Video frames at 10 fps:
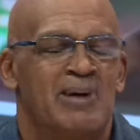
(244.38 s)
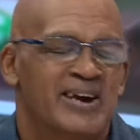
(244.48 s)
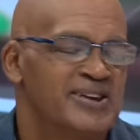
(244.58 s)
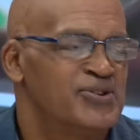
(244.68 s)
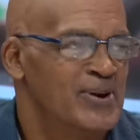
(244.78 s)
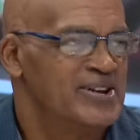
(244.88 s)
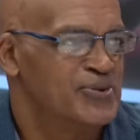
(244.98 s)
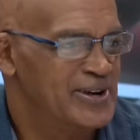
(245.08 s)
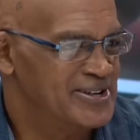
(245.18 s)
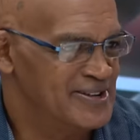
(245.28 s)
Back in twenty
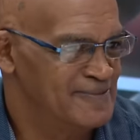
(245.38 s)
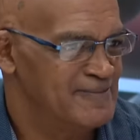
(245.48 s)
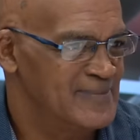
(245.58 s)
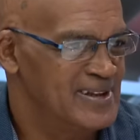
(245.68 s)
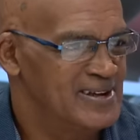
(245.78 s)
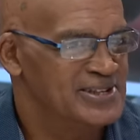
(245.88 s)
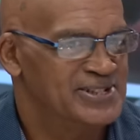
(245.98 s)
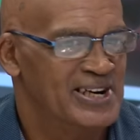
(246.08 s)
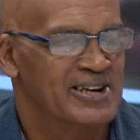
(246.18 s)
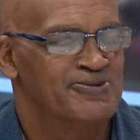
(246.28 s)
twenty,
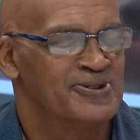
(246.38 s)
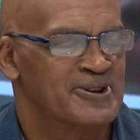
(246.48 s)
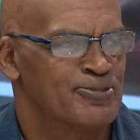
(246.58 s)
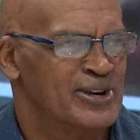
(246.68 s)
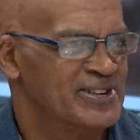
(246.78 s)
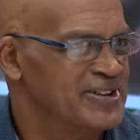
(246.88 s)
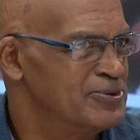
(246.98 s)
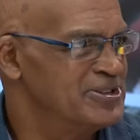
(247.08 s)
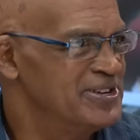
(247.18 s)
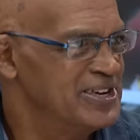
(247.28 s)
Shelly-Ann Fraser-Pryce, I
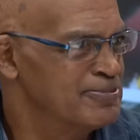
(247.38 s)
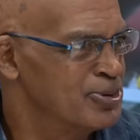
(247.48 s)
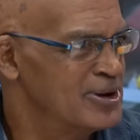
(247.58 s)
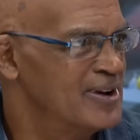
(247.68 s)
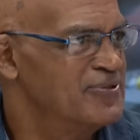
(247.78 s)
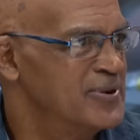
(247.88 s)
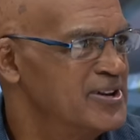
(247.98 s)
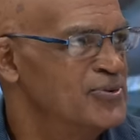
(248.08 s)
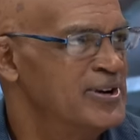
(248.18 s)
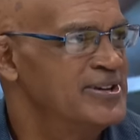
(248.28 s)
think it was April of
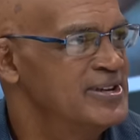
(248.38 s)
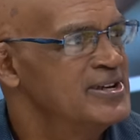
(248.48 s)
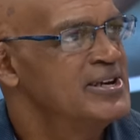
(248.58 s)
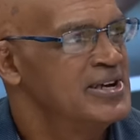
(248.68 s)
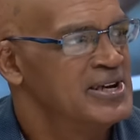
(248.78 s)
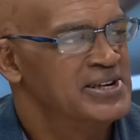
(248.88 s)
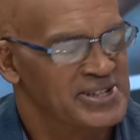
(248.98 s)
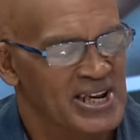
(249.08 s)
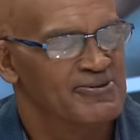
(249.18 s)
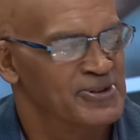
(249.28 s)
twenty twenty, yes,
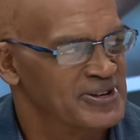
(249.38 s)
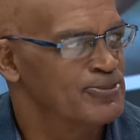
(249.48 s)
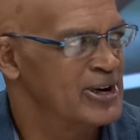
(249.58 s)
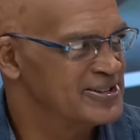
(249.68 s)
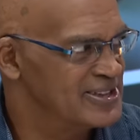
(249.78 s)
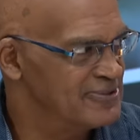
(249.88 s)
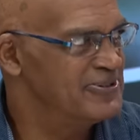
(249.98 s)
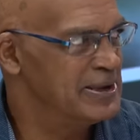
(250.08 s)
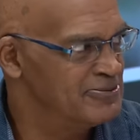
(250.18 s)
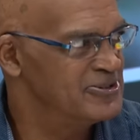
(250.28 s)
Shelly-Ann Fraser-Pryce
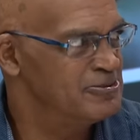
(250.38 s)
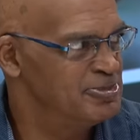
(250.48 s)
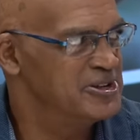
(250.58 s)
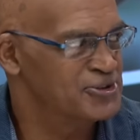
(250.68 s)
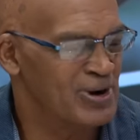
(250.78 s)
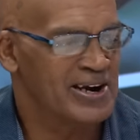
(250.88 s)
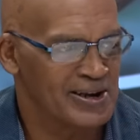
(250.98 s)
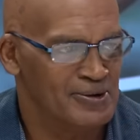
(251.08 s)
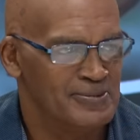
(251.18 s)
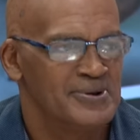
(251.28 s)
left M V P Track
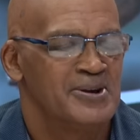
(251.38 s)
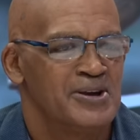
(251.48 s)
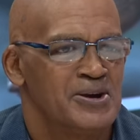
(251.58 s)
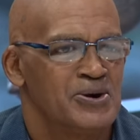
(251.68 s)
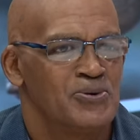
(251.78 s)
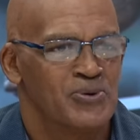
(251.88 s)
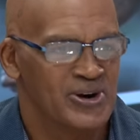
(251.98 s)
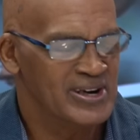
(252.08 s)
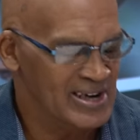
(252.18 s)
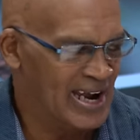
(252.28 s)
Club,
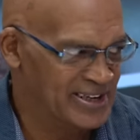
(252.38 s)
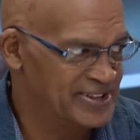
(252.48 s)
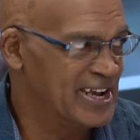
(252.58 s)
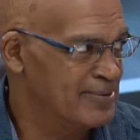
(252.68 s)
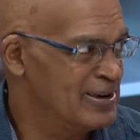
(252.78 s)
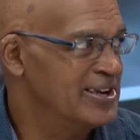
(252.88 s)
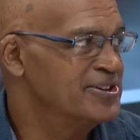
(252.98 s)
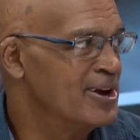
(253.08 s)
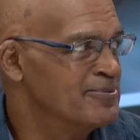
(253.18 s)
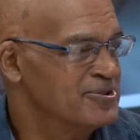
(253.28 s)
where at the time
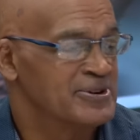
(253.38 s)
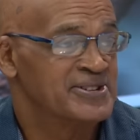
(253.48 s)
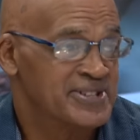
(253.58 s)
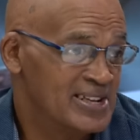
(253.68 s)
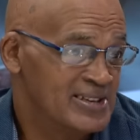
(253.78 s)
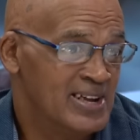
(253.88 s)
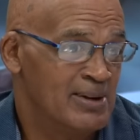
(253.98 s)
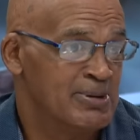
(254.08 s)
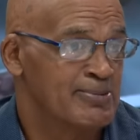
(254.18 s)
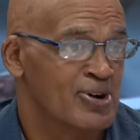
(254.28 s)
Elaine Thompson was still
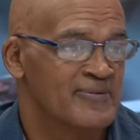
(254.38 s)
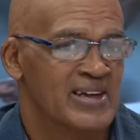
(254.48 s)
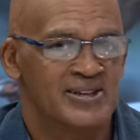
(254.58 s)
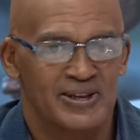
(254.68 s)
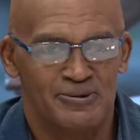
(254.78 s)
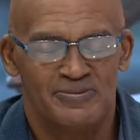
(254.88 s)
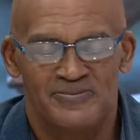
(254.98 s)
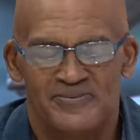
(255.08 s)
a member of that club.